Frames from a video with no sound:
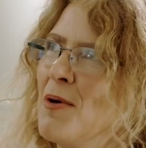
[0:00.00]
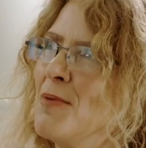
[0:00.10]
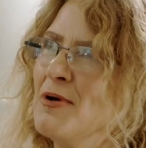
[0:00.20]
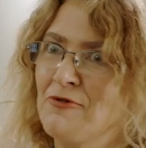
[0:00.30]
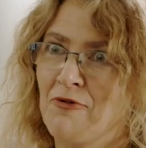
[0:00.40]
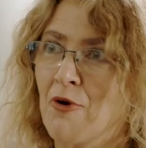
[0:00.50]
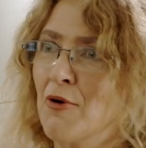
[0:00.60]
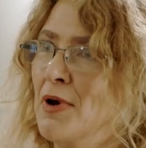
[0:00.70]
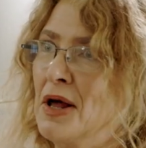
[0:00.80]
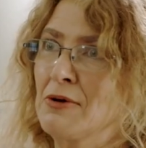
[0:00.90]
a bit
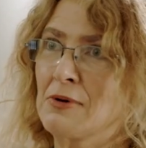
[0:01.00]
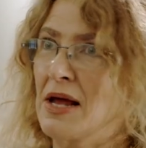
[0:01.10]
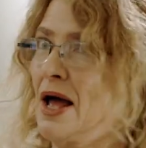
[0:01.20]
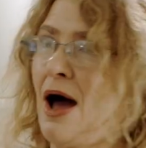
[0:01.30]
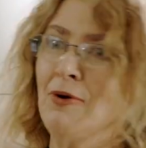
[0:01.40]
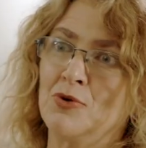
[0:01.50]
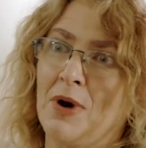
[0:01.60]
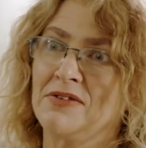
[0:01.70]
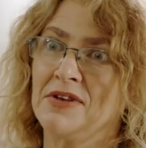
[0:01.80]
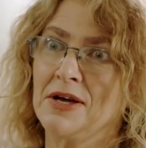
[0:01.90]
foreign or like, how do
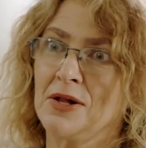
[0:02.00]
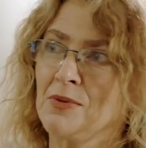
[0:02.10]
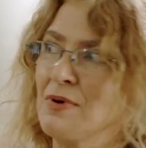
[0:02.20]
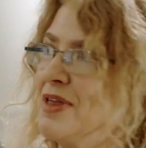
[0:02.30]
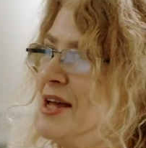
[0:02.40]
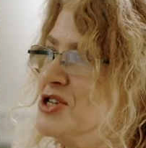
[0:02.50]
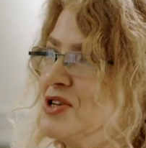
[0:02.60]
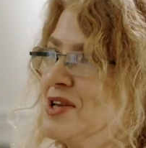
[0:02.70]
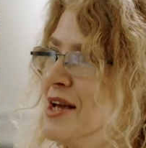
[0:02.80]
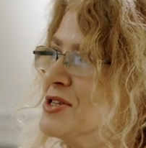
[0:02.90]
I deal with
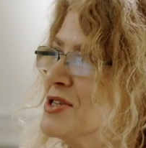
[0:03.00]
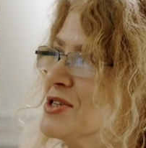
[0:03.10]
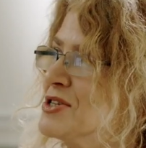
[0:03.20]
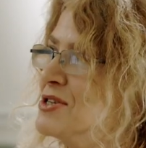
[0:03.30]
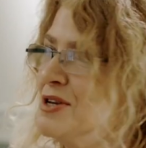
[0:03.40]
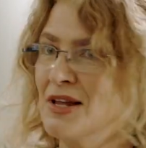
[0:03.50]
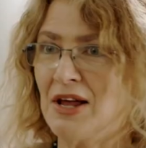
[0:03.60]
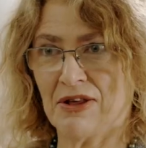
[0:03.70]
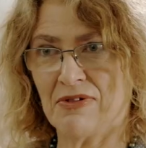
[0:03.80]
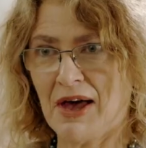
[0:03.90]
ancient texts? like